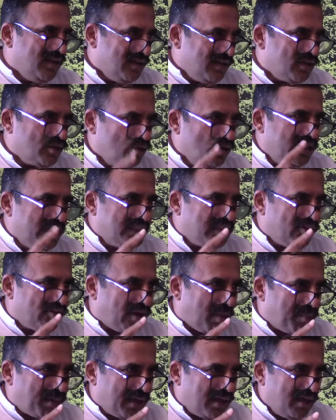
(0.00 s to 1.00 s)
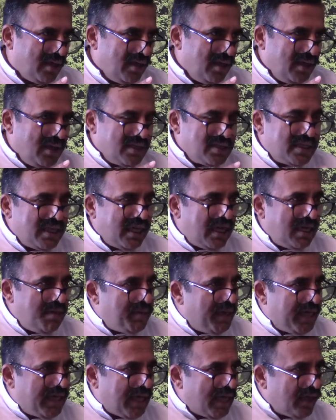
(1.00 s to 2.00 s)
Two things have to happen. See,
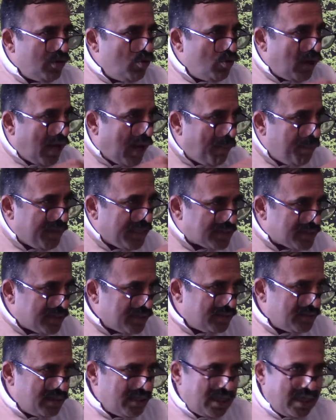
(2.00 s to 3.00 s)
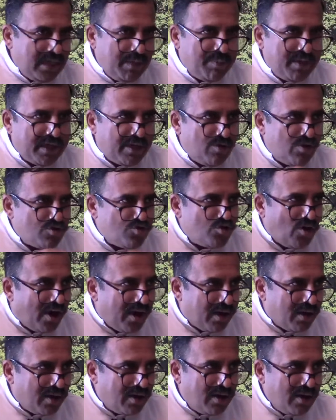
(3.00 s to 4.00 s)
anybody can give you happiness, anybody can give you
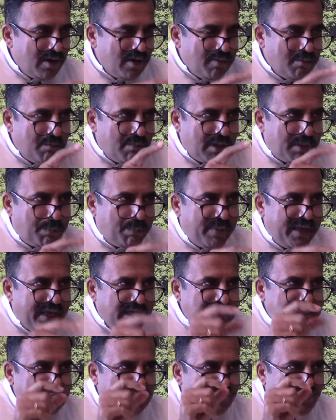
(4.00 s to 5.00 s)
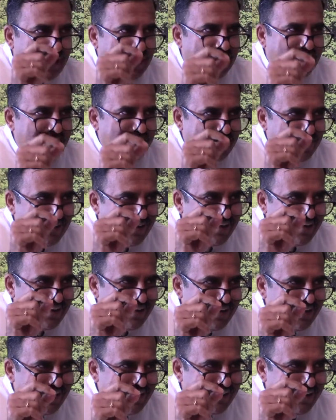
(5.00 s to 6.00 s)
joy, but peace is felt
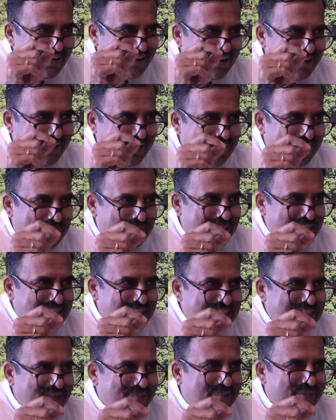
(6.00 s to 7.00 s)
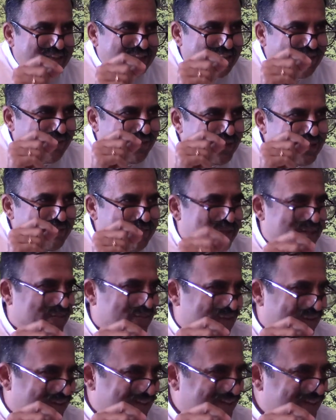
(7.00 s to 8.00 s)
in the presence of person who is
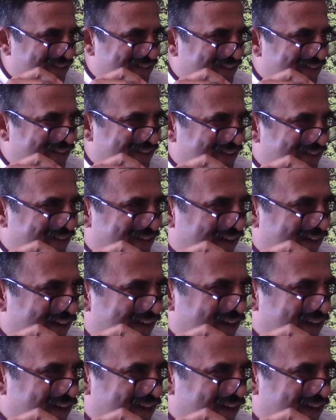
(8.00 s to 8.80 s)
peaceful, right?